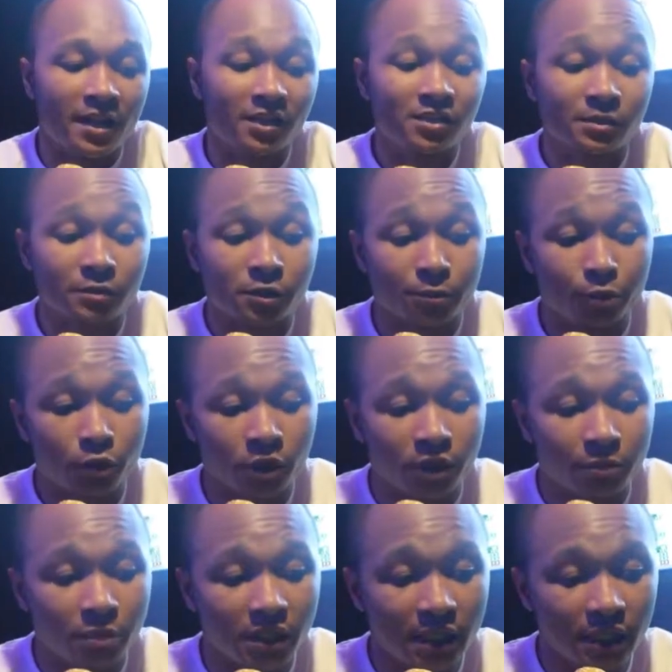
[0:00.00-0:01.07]
And some support,
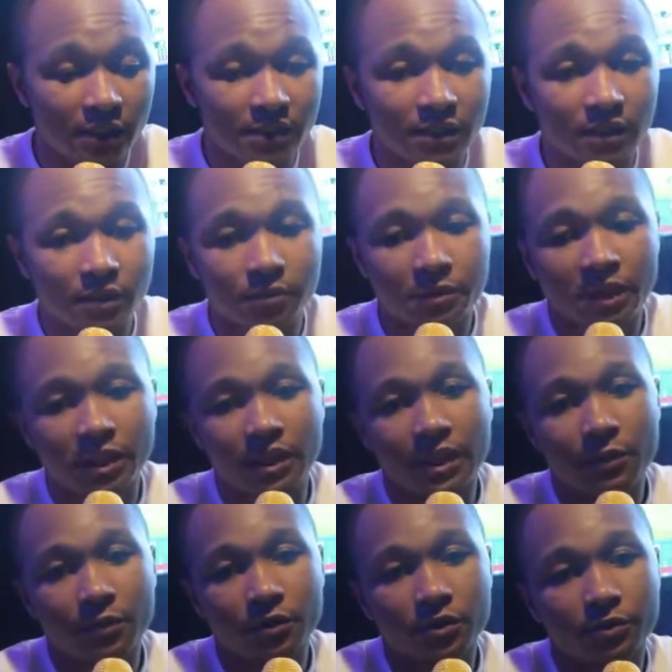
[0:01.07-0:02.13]
to be honest, though, man.
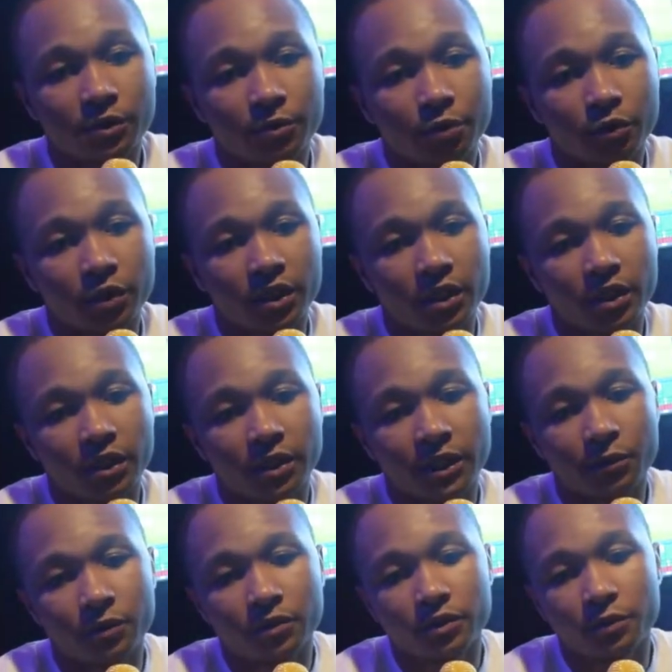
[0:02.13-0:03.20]
I want some support in here. I
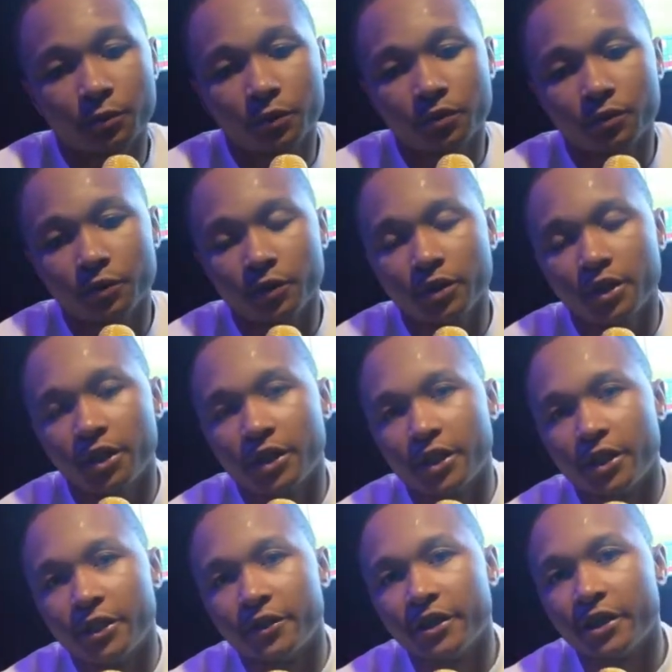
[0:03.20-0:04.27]
want another
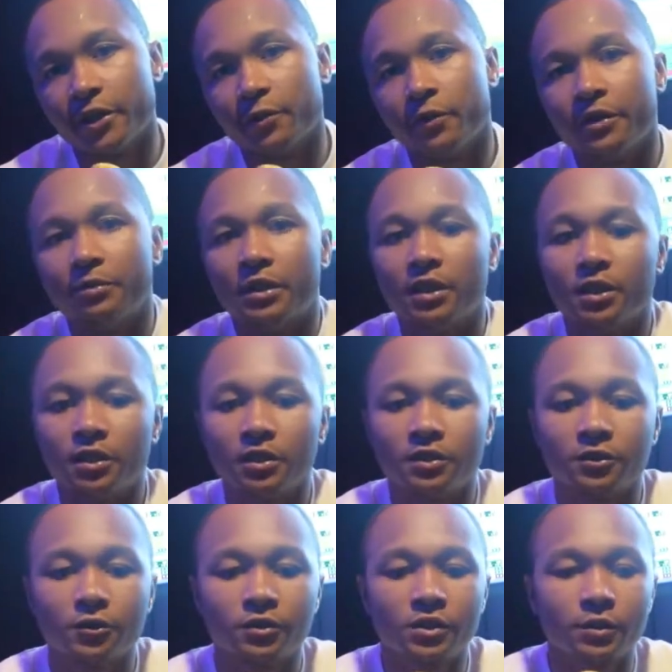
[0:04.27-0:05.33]
ear in here with me.
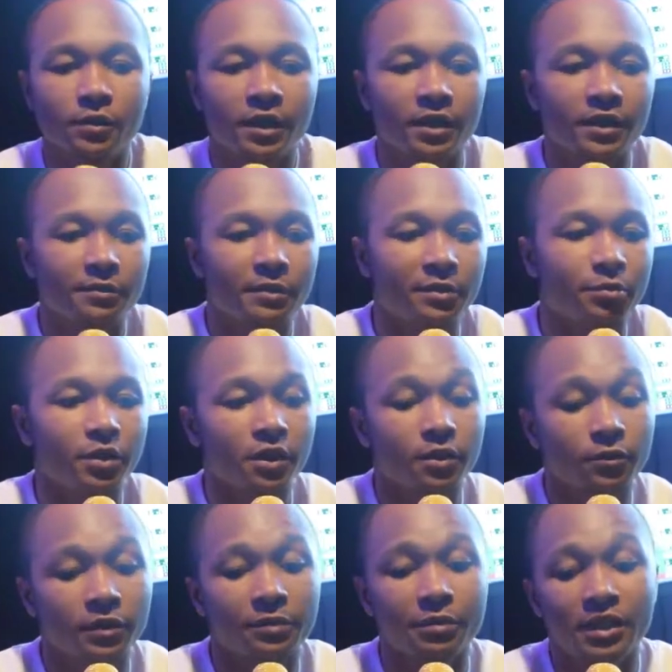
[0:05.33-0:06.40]
As you see right now, my
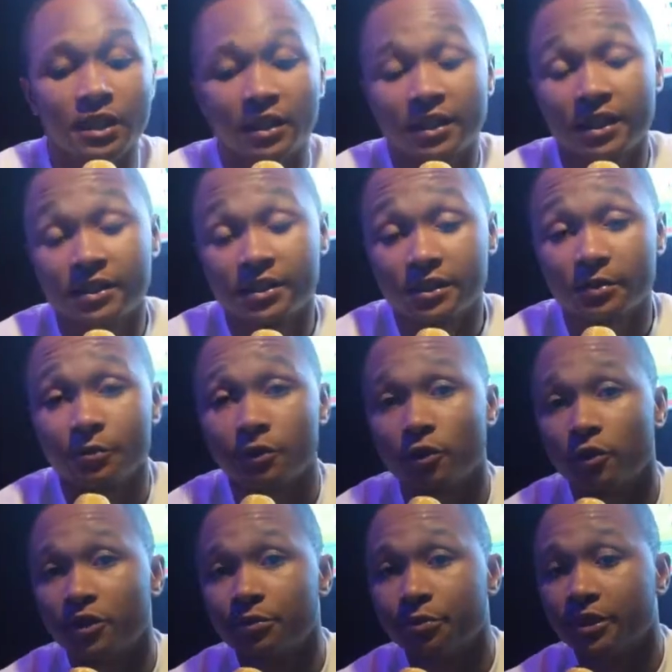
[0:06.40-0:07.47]
brother with me. Y'all can't see him, of
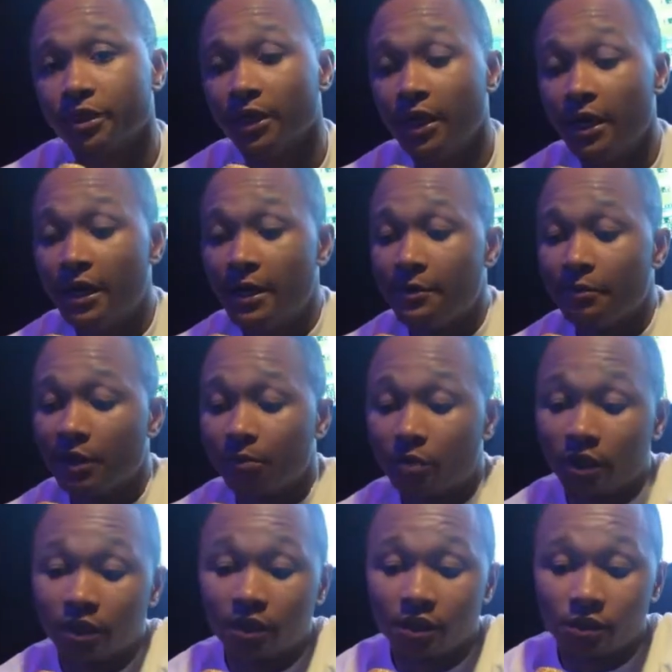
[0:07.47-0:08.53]
course, but my
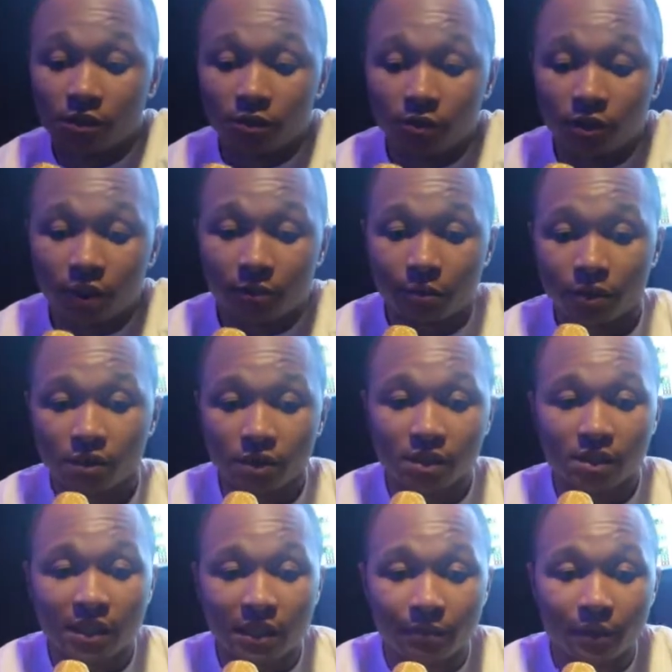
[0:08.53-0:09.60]
brother in the studio most of the
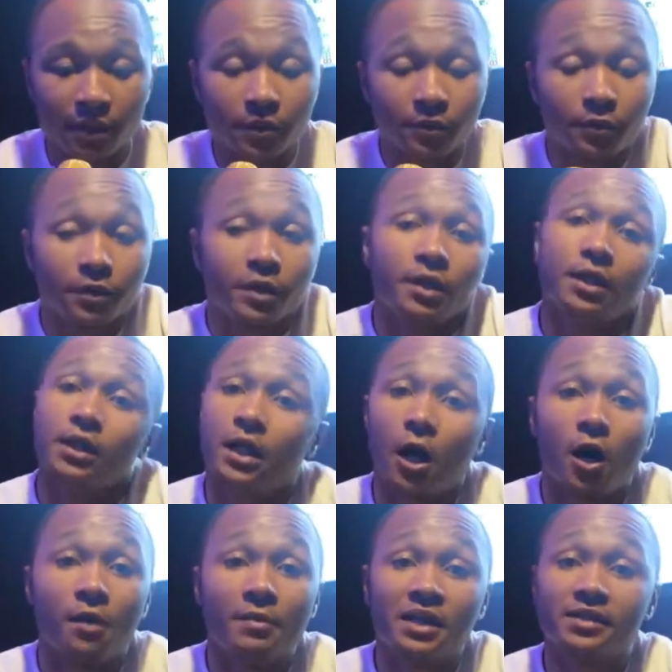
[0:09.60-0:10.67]
time. He in
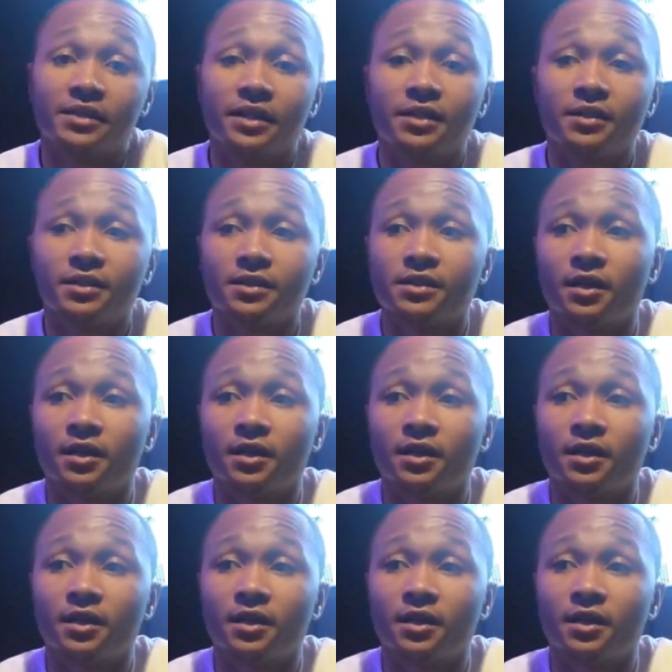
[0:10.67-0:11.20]
all my sessions.